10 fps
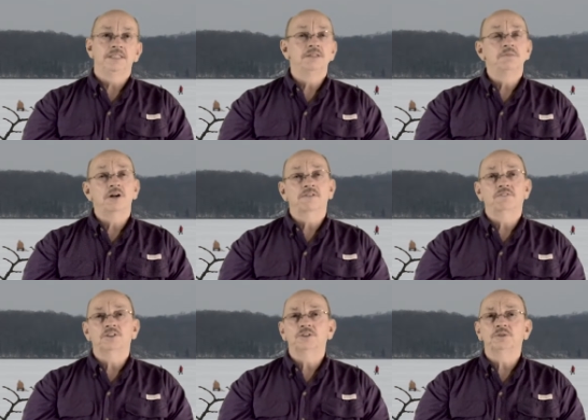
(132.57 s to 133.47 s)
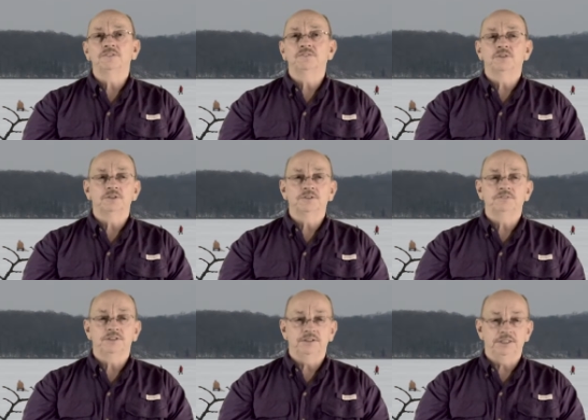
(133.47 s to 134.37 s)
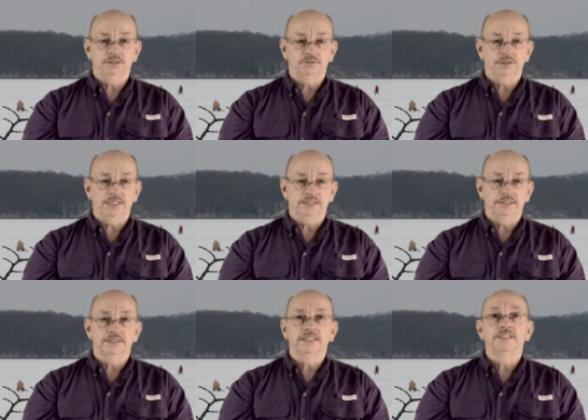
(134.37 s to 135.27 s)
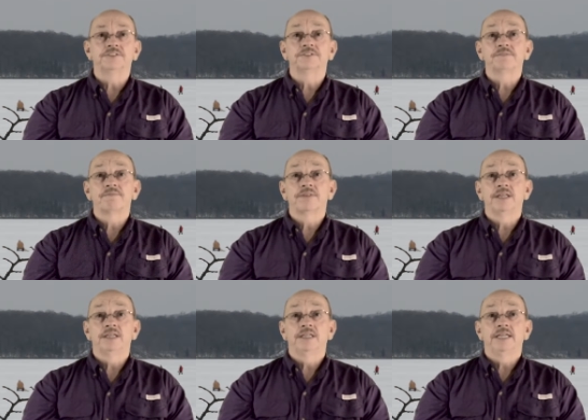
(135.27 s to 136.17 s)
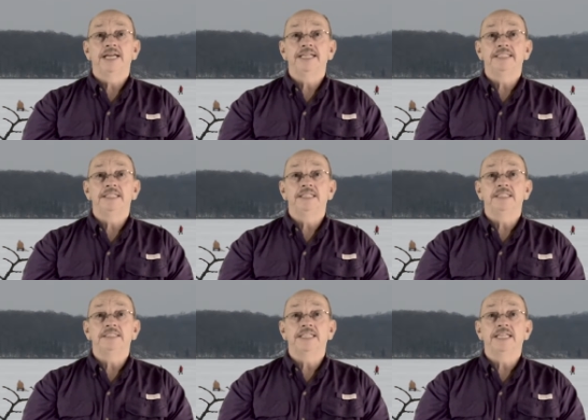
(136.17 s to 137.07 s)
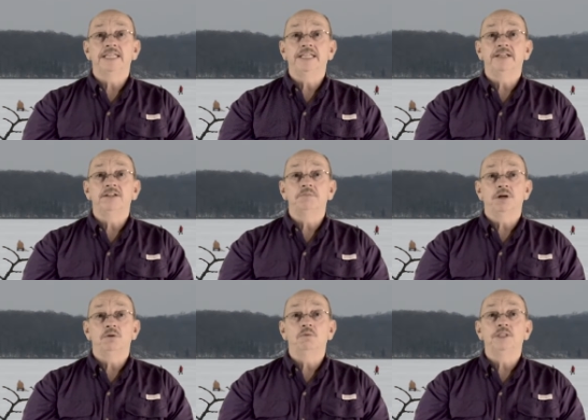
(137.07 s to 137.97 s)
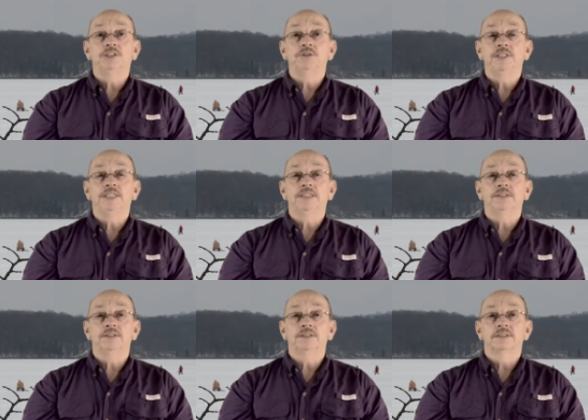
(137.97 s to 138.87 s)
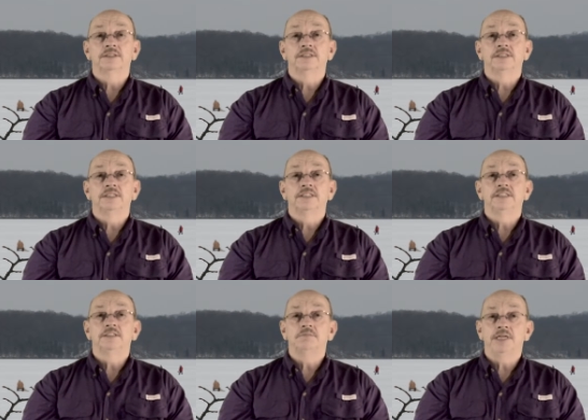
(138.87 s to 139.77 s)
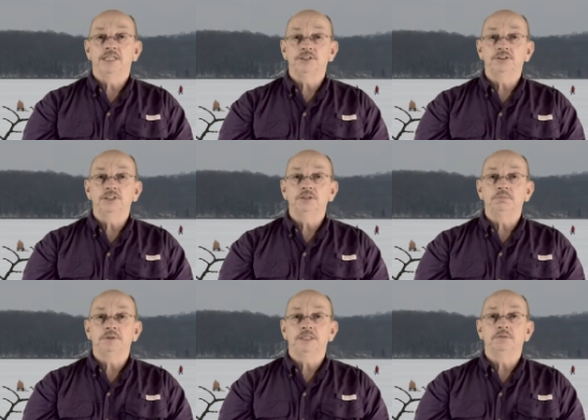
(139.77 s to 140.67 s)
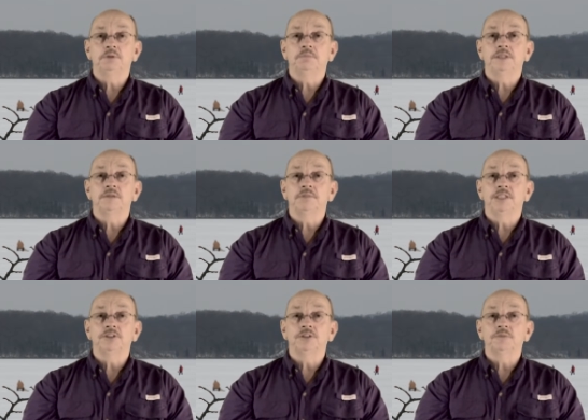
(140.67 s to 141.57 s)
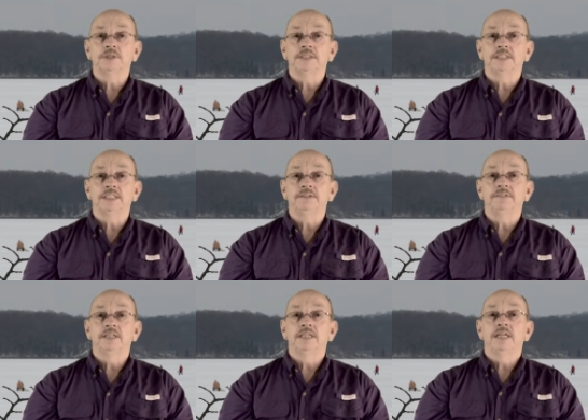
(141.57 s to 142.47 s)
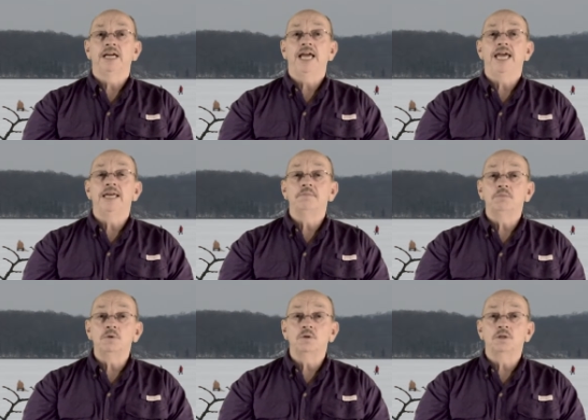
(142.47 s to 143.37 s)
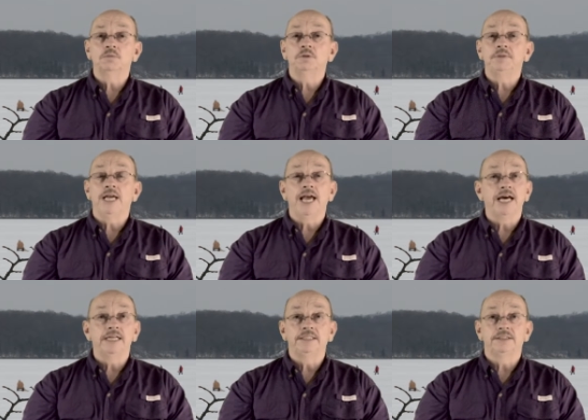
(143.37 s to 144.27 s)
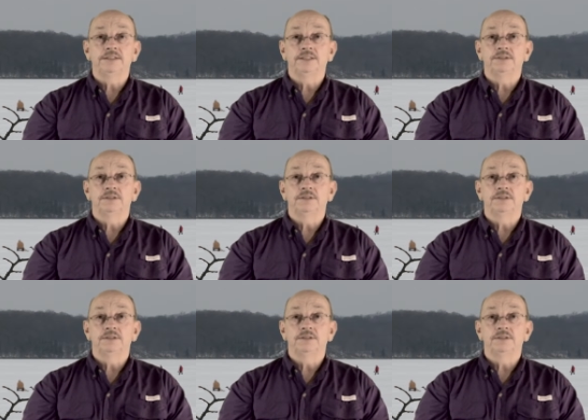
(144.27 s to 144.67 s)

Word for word: You know, Mark 4:24 was very direct. It says, "And take care about what you hear." The measure you'll be will be the measure you receive, and more will be added to you.